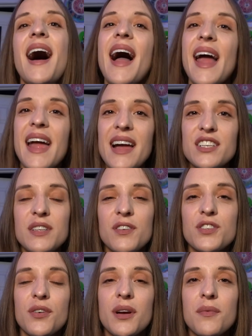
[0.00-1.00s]
Hi, Ashley
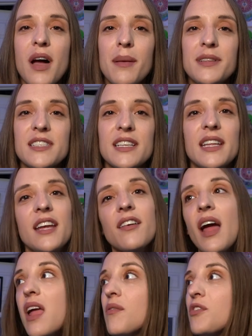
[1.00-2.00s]
Victoria Robinson
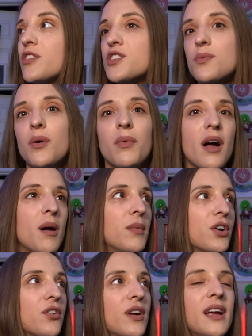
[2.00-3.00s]
here, a virtual
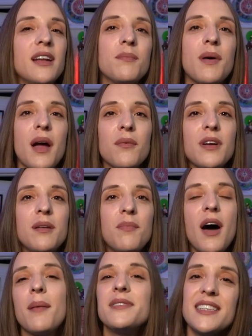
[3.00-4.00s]
realm created by
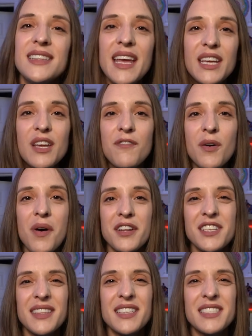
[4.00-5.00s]
ReedPop, to thank you for
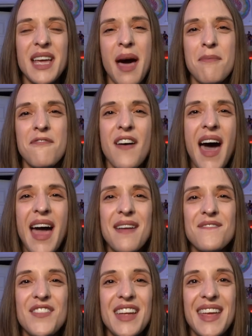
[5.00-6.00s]
watching this top
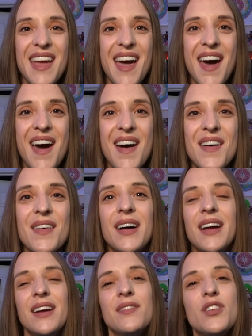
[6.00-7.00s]
5 video.
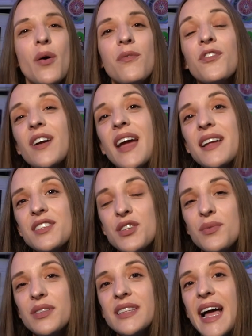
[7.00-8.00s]
Don't forget
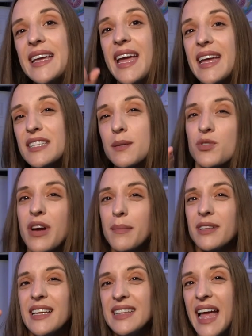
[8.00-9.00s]
to like and
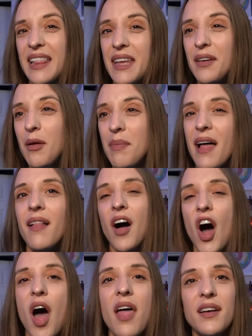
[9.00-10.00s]
subscribe. Click that little bell
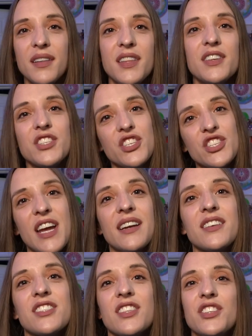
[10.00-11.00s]
on this
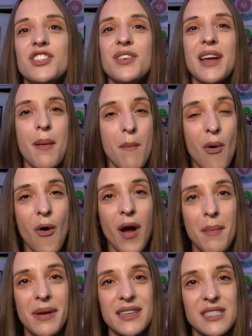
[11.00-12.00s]
channel so that you get more
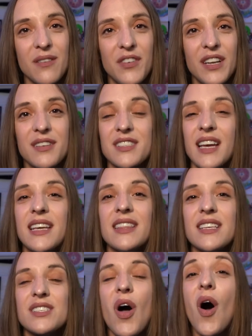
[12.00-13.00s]
amazing videos
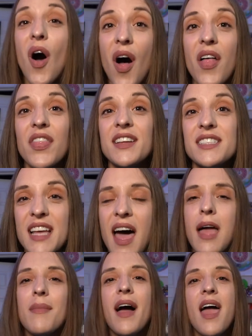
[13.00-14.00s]
like this all the
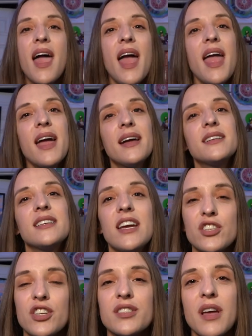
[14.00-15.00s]
time. and
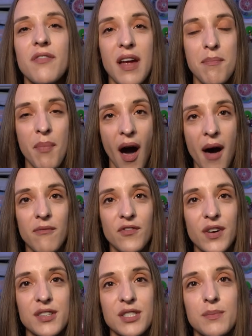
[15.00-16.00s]
get yourself a
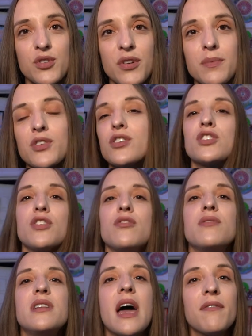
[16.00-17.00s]
Popverse subscription so
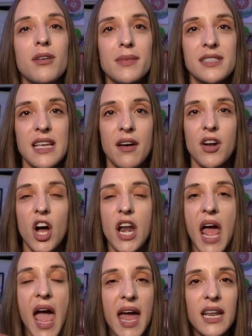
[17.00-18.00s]
you never miss out
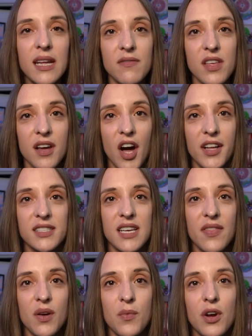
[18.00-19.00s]
on any of the
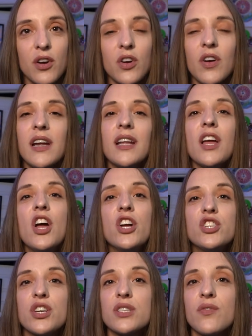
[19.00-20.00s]
content that we are creating
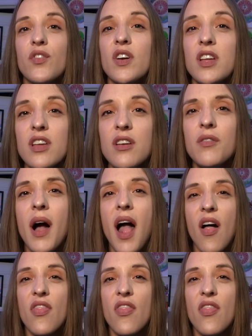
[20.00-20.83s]
just for you.